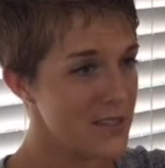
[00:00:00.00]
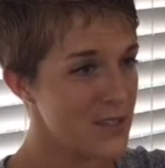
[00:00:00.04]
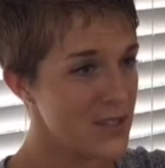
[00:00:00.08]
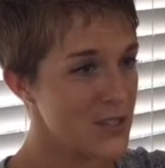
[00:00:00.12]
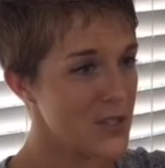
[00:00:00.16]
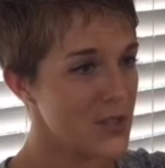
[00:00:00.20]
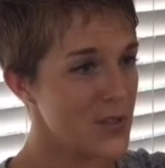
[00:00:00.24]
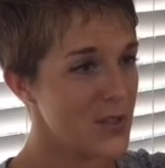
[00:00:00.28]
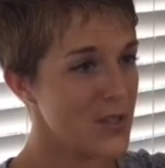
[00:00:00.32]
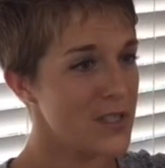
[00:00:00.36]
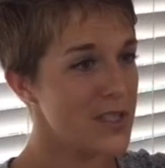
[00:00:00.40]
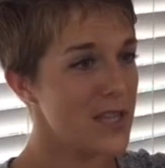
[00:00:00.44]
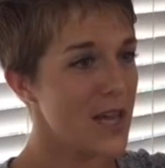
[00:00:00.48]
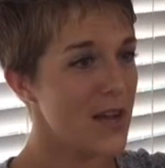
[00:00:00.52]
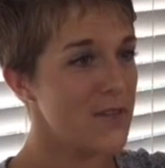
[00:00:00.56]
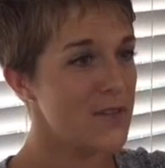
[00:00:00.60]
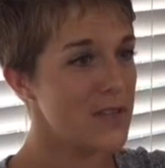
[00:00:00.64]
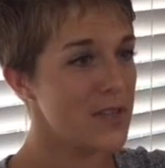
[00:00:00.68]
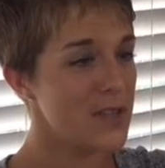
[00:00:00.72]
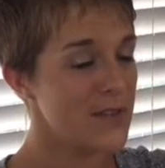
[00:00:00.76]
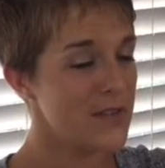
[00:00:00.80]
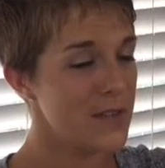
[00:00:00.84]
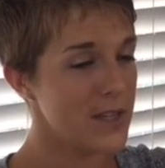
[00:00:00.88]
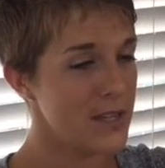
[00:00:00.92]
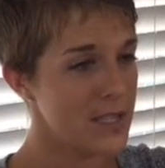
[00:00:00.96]
Your
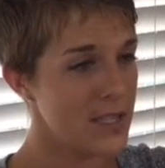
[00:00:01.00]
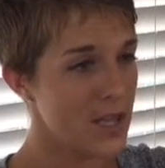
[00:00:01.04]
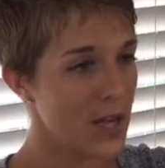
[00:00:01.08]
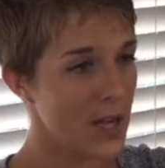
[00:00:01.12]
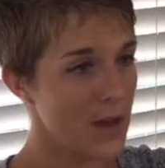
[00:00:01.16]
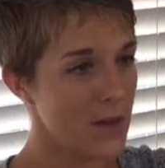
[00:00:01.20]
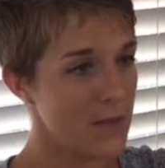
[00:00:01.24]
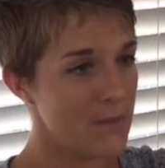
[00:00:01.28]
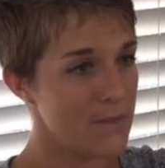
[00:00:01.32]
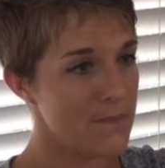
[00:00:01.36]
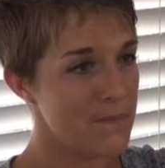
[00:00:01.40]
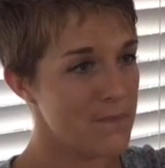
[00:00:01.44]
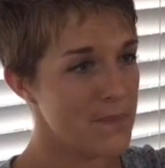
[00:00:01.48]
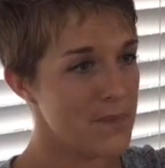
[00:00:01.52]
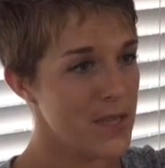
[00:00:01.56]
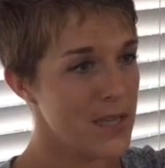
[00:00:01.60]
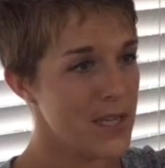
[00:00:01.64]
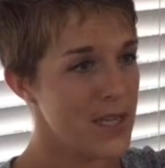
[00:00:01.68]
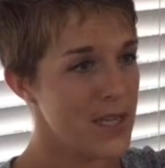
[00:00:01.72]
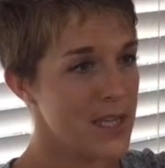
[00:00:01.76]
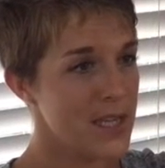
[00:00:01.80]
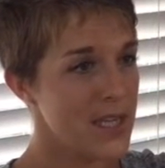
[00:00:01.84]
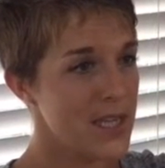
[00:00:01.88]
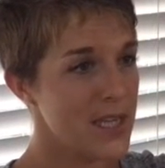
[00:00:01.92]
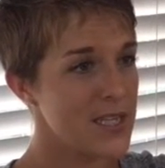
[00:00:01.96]
level of income
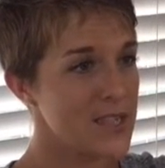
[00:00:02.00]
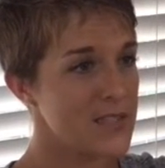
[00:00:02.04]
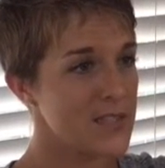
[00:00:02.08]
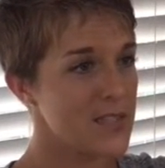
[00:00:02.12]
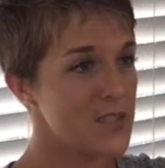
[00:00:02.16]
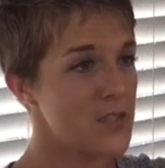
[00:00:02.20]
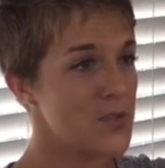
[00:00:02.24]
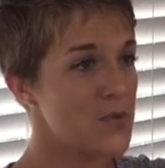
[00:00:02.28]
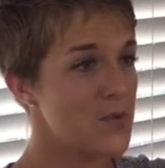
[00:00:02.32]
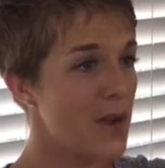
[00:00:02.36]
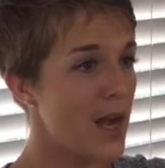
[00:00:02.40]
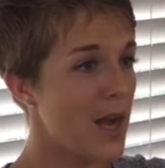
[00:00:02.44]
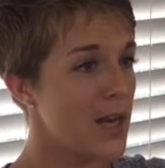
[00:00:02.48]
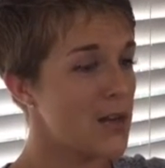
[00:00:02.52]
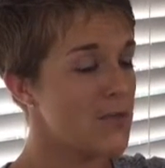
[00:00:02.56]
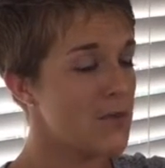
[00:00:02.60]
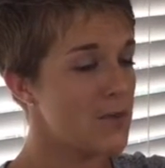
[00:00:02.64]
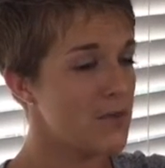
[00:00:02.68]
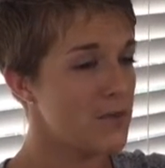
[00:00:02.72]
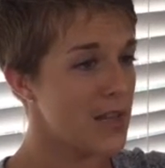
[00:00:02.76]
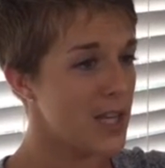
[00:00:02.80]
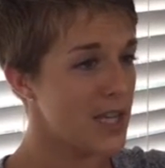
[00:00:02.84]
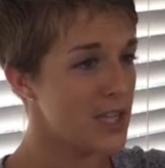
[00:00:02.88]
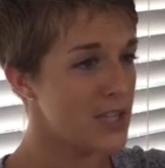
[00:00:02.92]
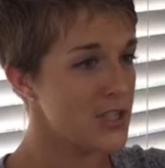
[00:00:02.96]
is a direct
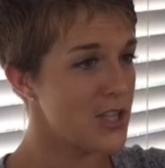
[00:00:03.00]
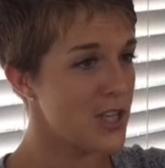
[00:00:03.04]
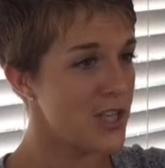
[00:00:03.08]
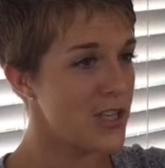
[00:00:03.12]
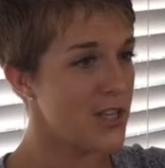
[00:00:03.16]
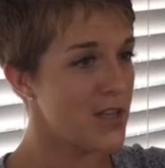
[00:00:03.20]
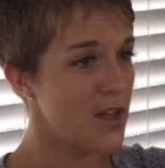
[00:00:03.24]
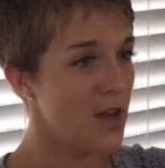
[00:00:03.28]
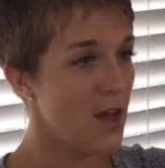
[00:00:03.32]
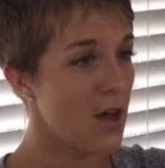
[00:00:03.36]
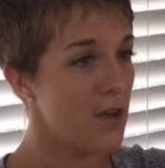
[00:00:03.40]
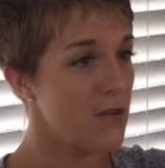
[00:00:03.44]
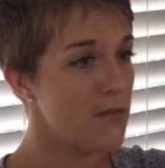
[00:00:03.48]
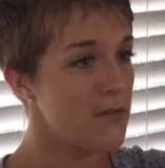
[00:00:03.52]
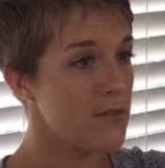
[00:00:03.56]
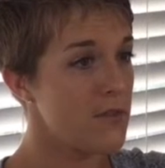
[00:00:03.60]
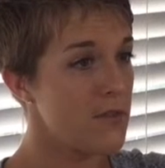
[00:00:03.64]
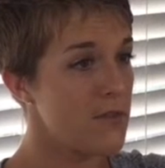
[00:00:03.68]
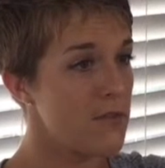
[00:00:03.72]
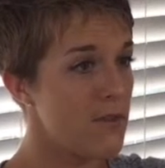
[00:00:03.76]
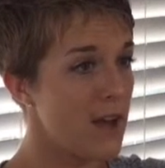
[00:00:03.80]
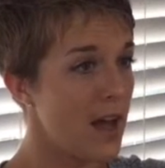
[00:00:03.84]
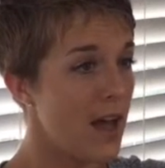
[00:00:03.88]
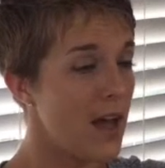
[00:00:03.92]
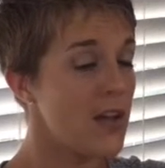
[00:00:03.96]
reflection of
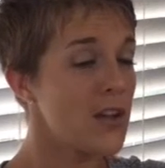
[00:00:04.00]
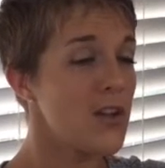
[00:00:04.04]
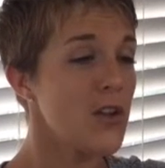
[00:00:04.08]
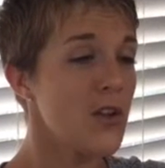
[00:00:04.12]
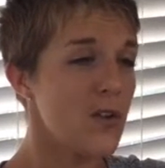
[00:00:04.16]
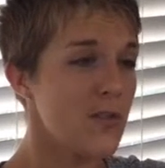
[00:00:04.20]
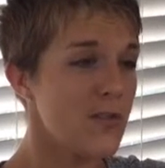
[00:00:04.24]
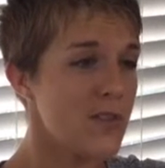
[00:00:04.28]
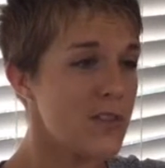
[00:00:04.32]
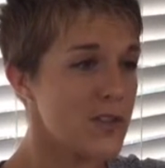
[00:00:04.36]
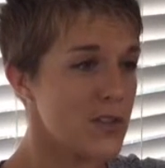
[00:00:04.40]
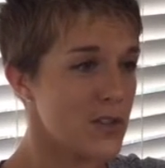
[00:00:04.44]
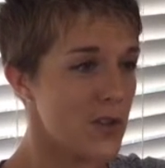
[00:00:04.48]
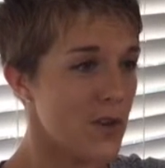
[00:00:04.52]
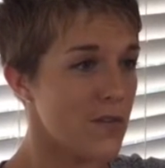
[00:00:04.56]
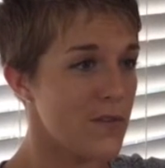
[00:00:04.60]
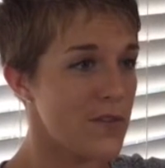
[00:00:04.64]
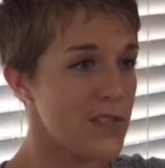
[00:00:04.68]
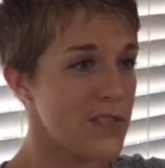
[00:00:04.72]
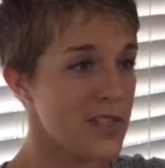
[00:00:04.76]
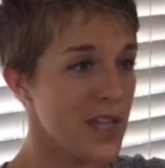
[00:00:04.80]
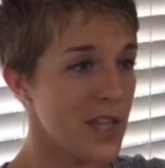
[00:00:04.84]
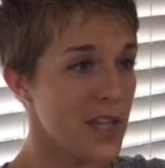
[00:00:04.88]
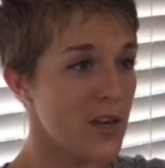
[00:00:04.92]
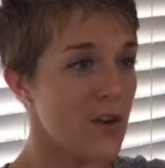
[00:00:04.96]
the value of the
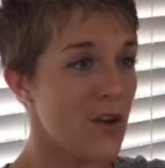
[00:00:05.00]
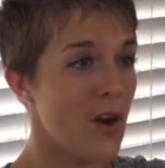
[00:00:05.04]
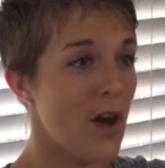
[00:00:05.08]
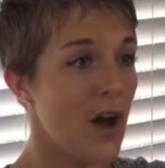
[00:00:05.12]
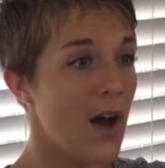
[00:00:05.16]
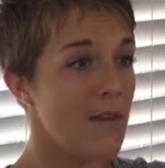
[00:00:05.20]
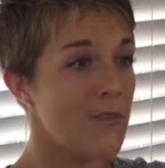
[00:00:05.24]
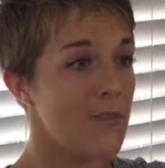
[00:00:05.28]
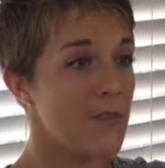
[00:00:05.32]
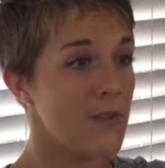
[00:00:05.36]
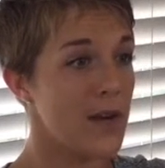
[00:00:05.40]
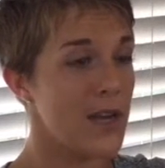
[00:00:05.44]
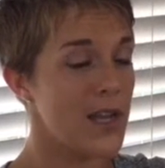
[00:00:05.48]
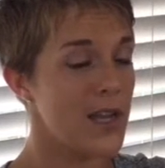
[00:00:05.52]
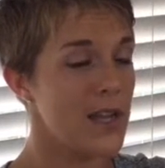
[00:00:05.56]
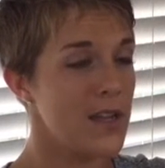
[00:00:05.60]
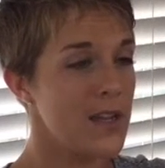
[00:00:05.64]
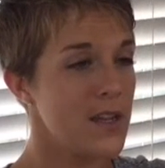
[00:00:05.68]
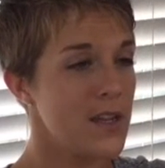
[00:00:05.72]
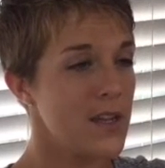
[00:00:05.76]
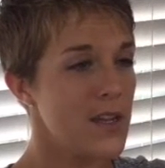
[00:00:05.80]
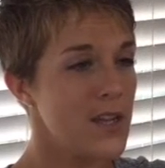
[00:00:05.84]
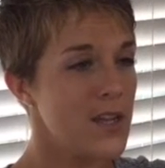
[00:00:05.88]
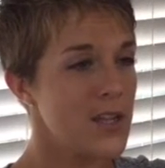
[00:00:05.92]
service that you're offering.